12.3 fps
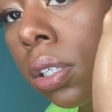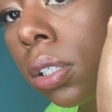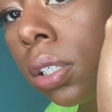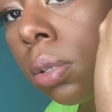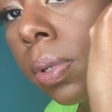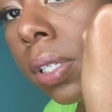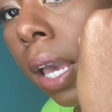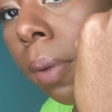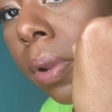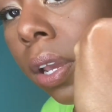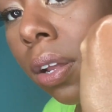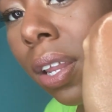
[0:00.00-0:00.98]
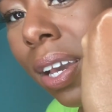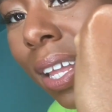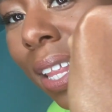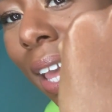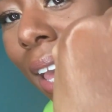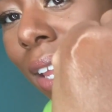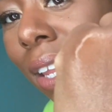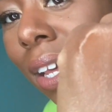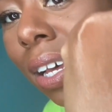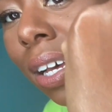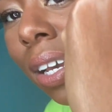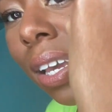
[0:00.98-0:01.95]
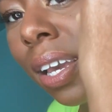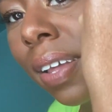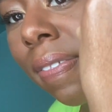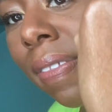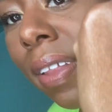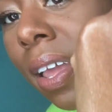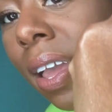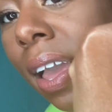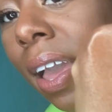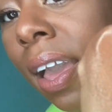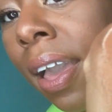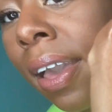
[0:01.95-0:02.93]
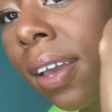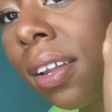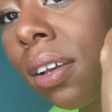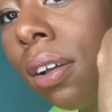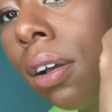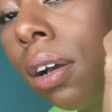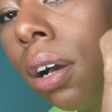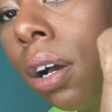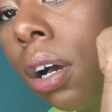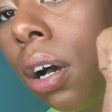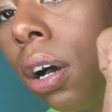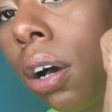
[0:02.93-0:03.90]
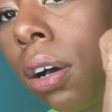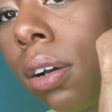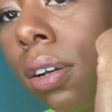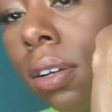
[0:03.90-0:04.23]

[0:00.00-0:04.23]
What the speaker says: see what's happening. Look at that. Look at that. Oh,